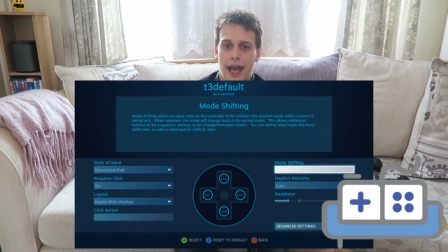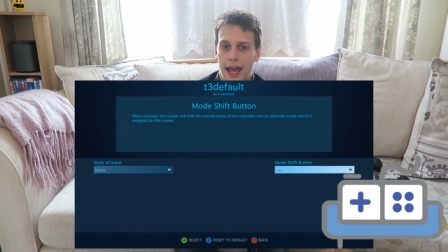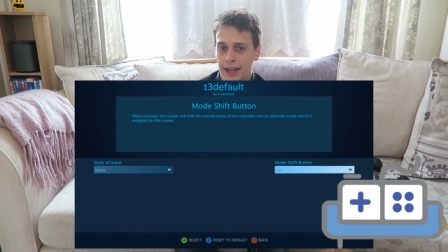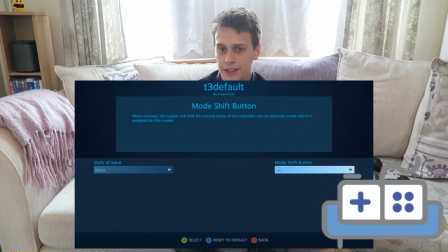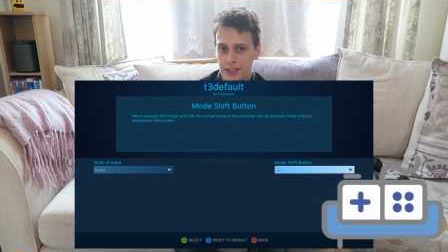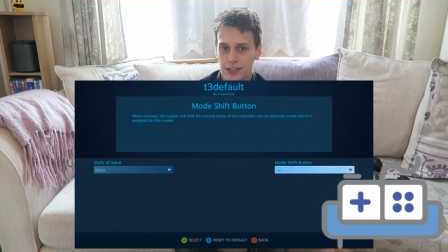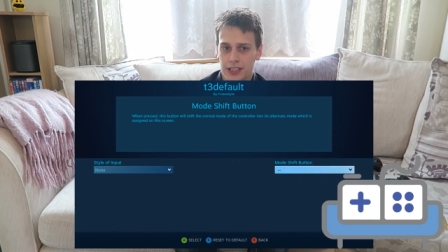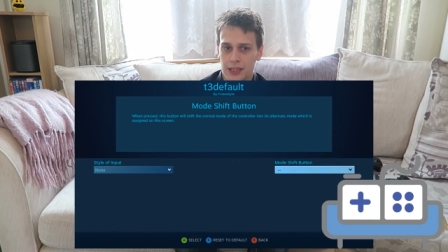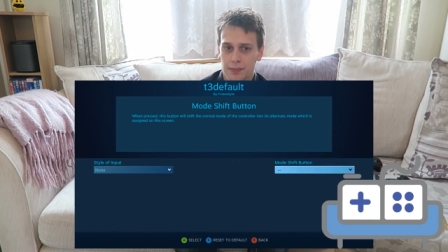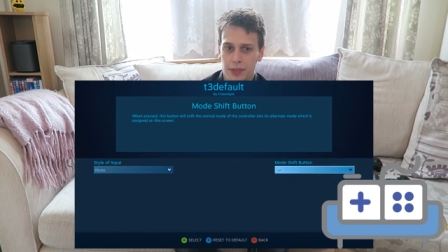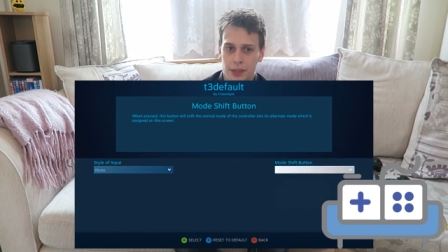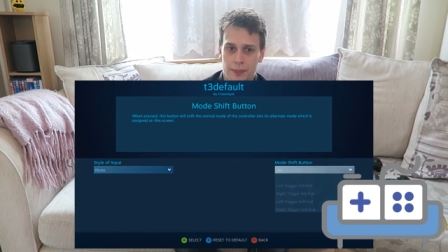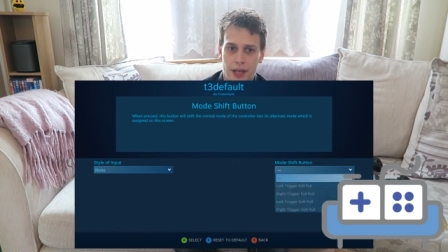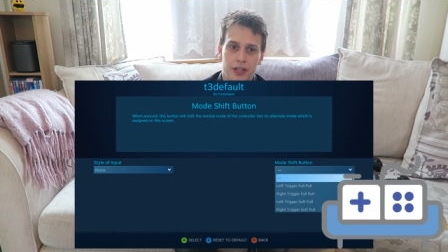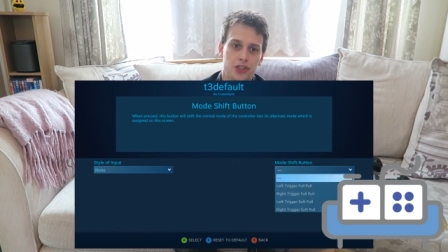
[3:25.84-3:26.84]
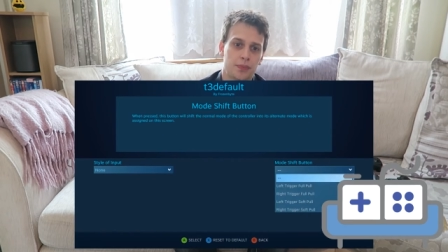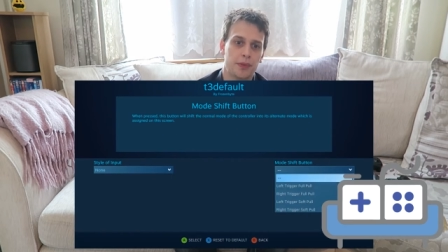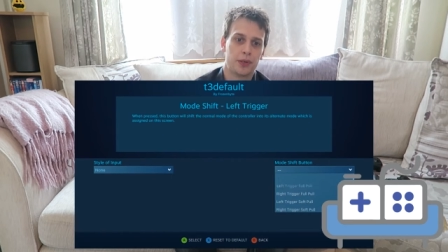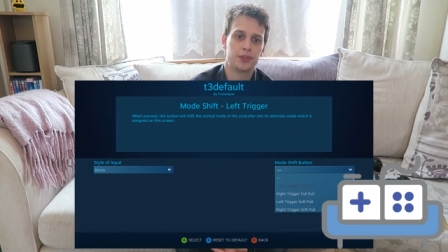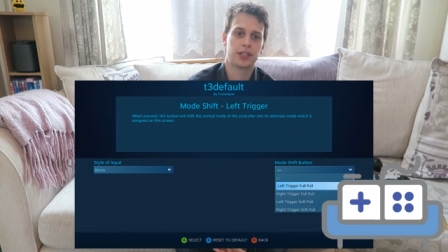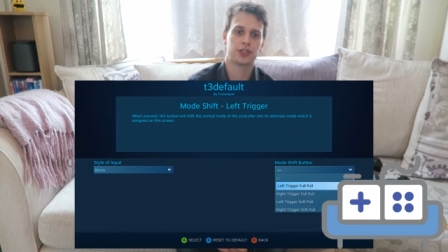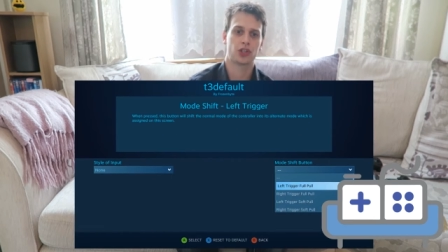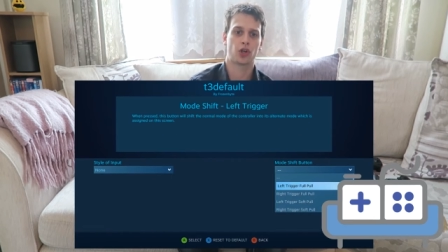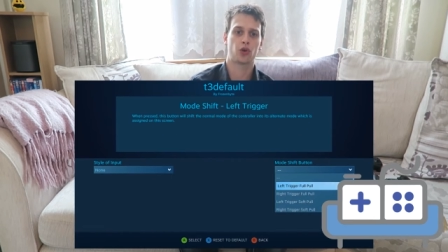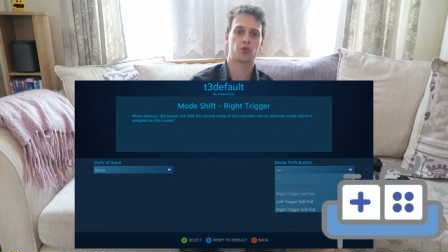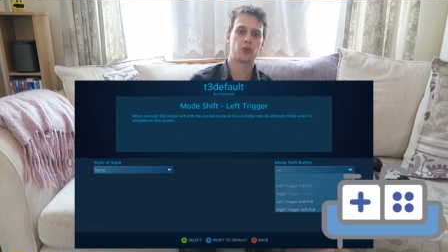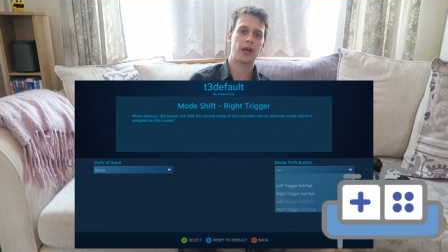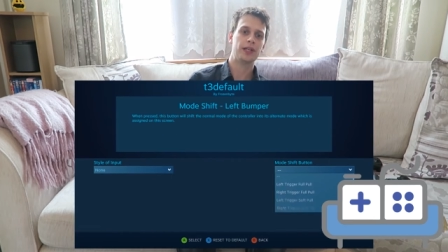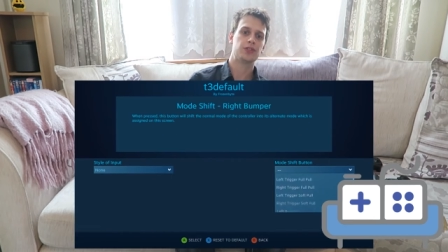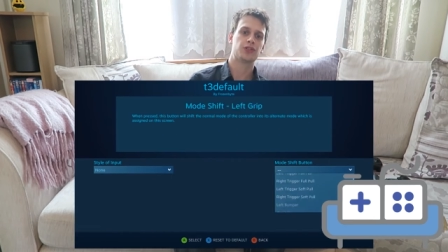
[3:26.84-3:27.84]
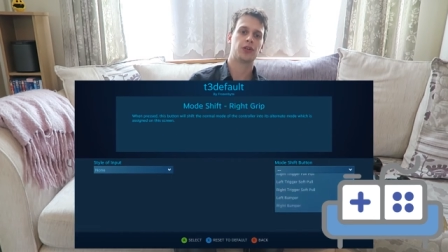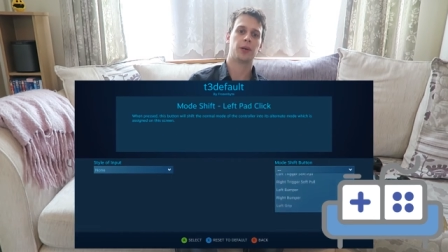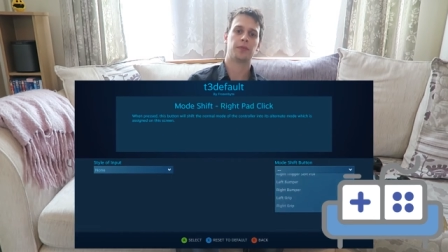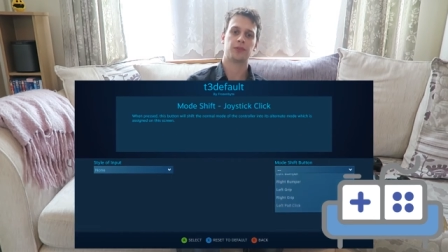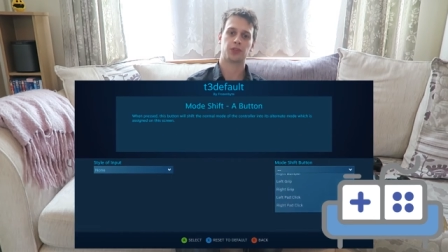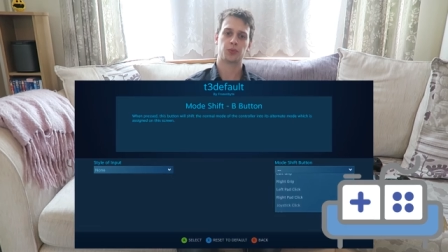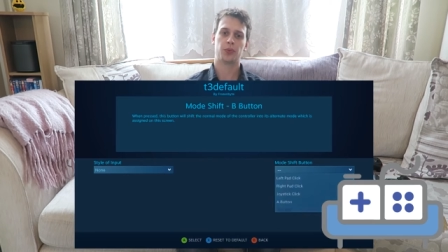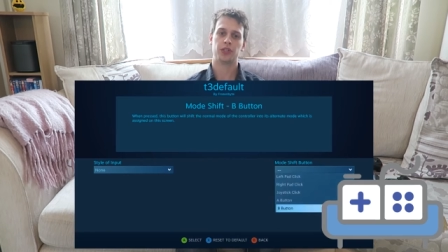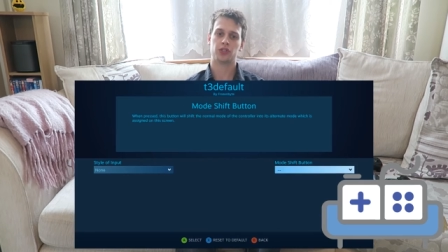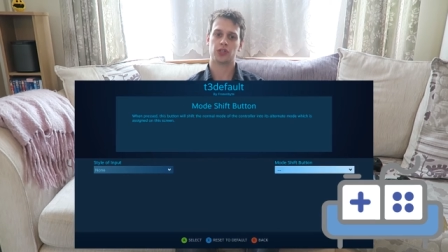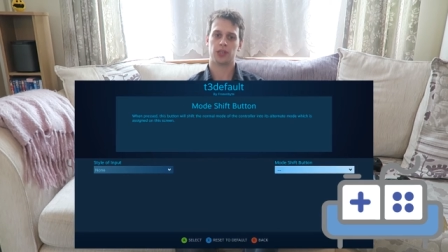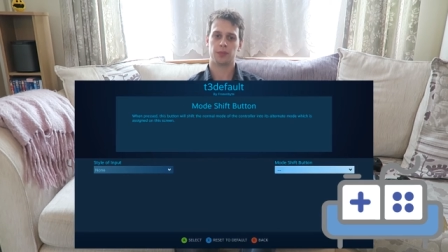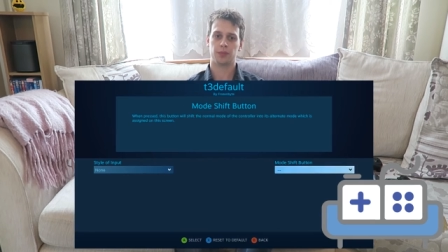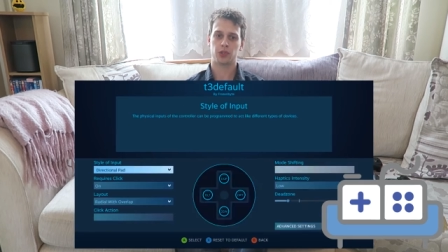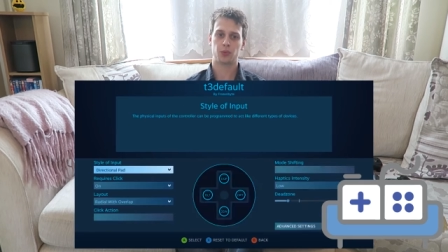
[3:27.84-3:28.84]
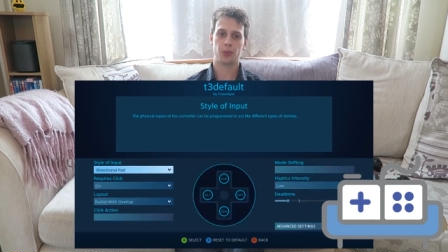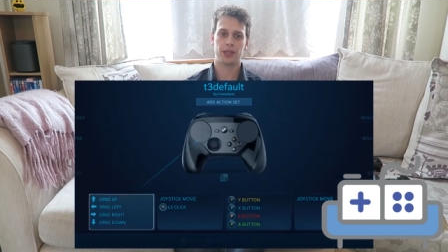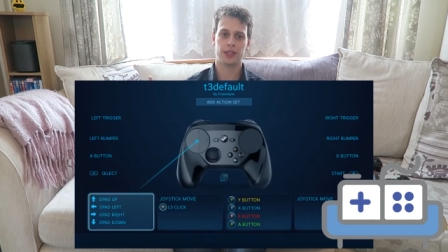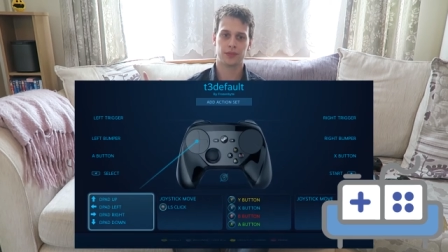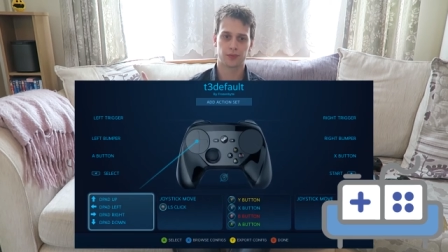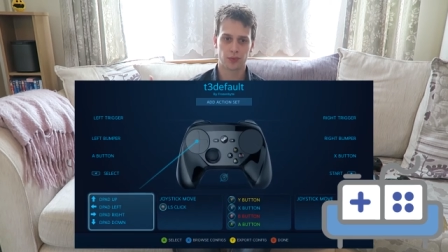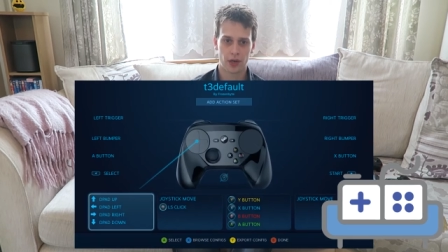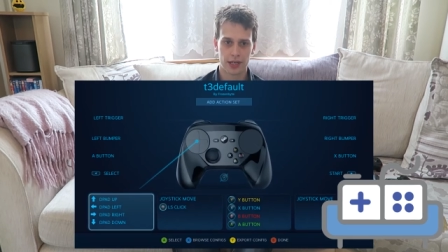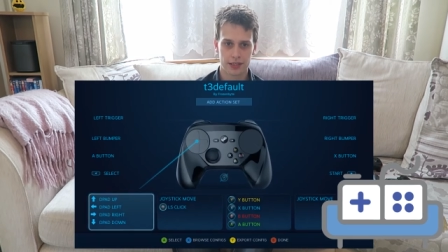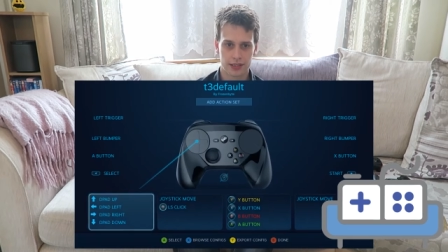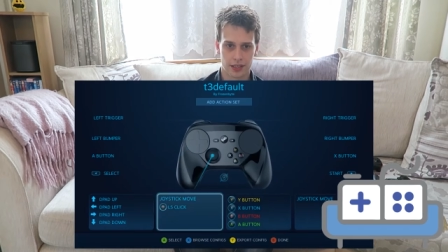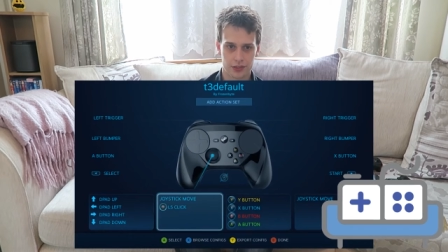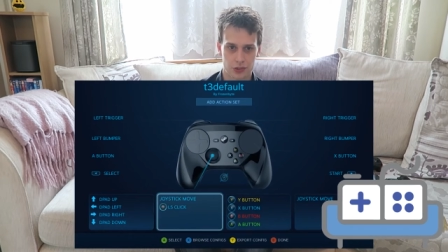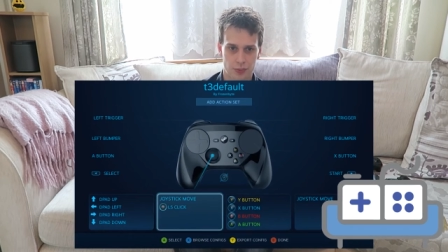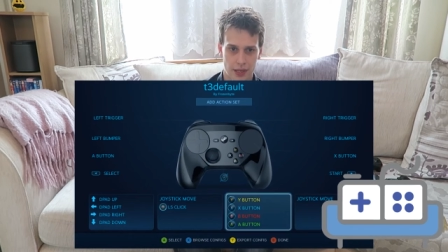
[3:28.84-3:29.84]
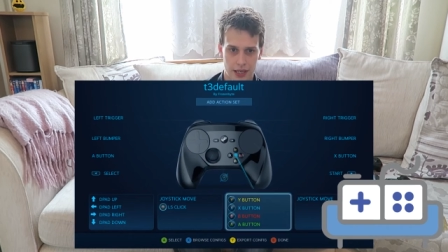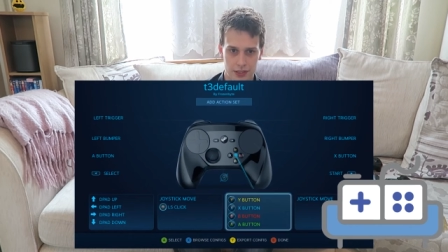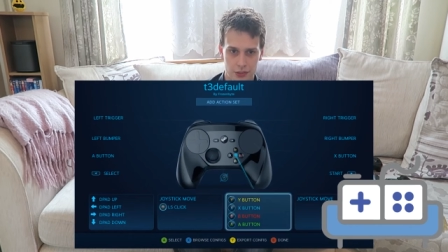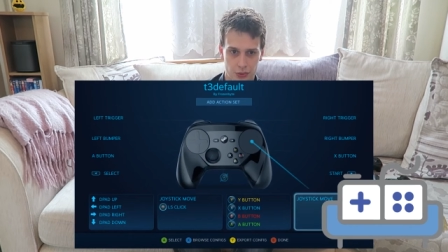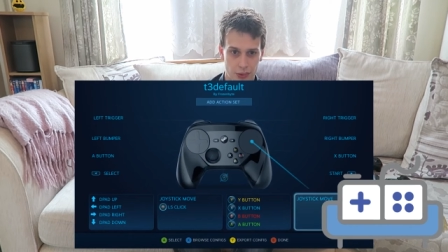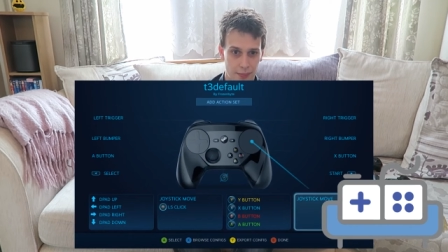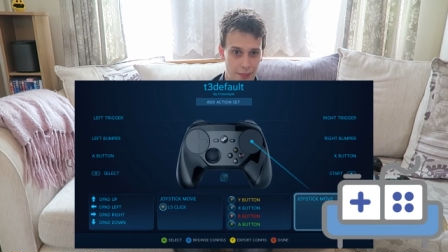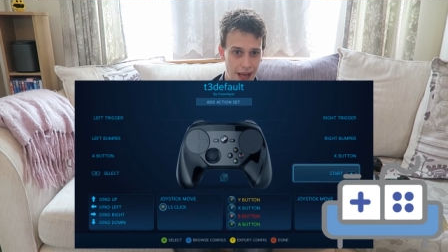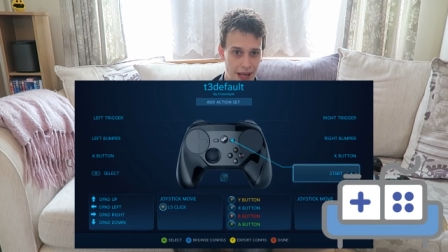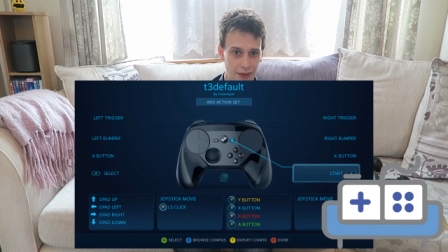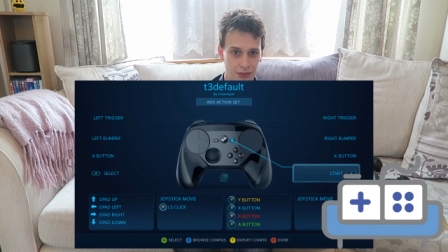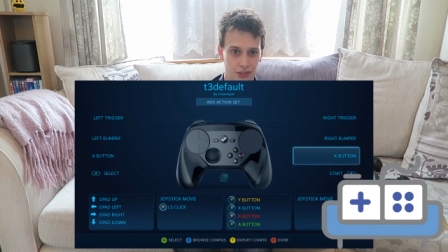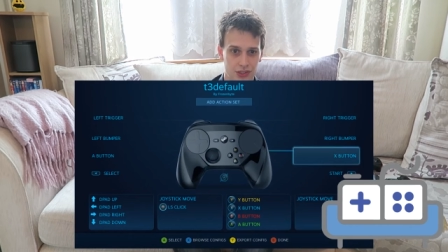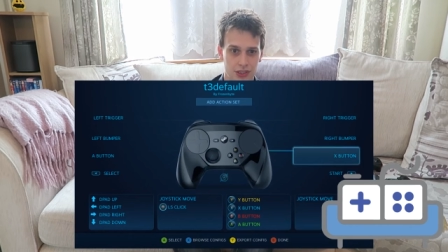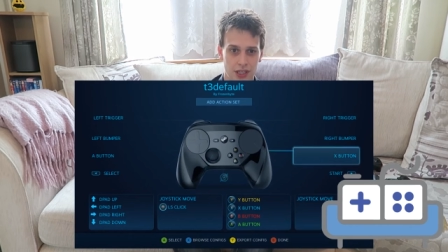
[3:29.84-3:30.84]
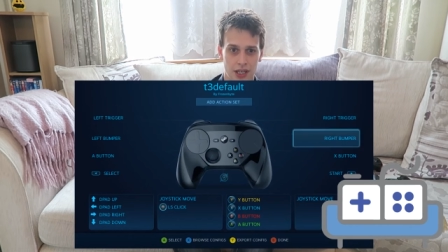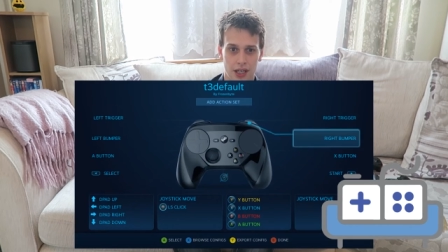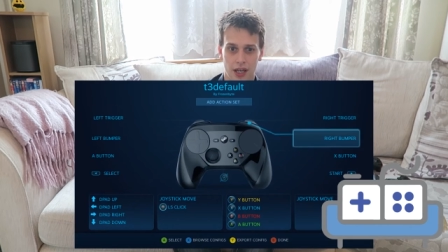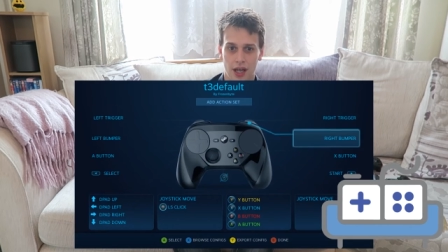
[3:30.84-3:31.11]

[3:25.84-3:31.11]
And the Steam Big Picture Mode does a great job of switching between the right touchpad to a mouse